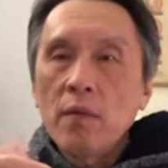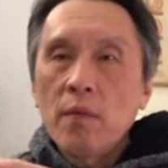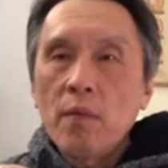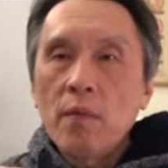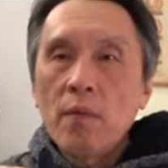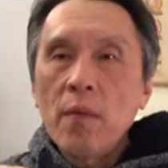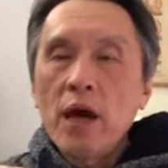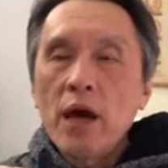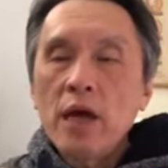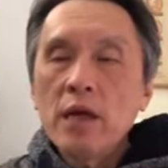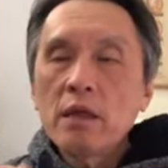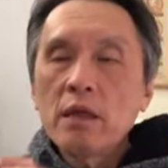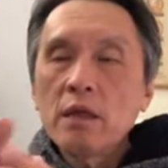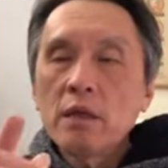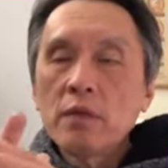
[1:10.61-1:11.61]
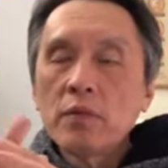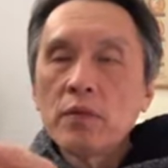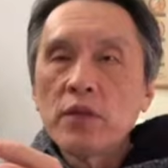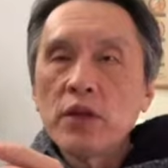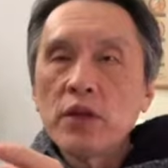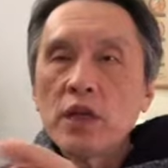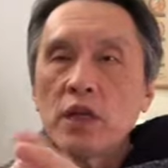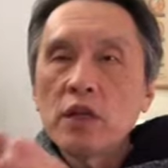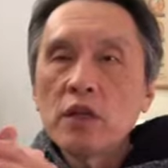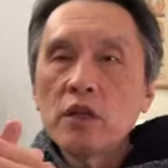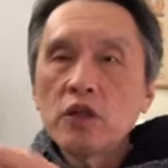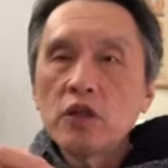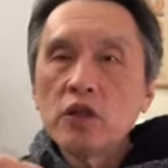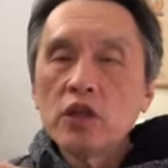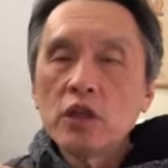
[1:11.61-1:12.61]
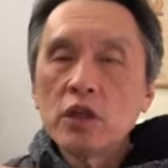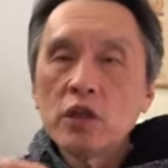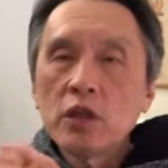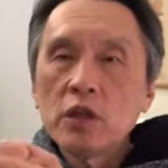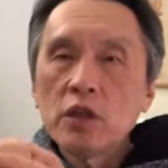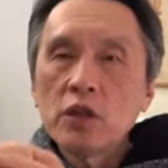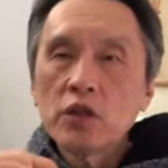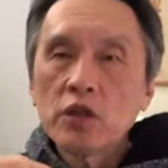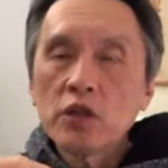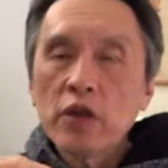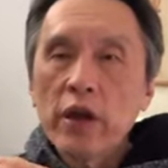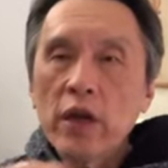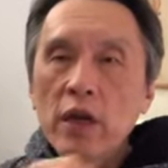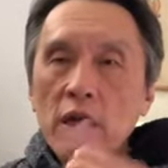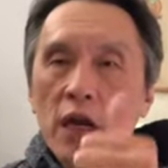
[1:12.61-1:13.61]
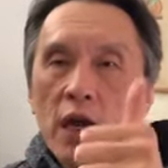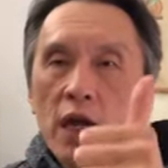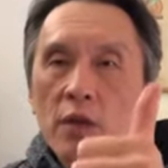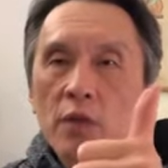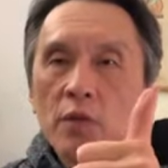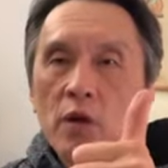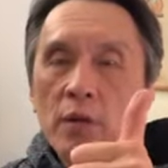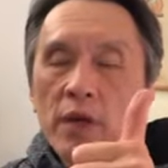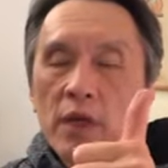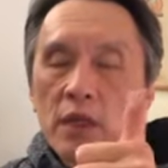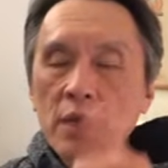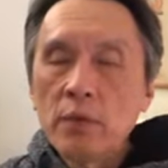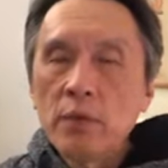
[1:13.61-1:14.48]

mind, breathing, chi, strength and momentum.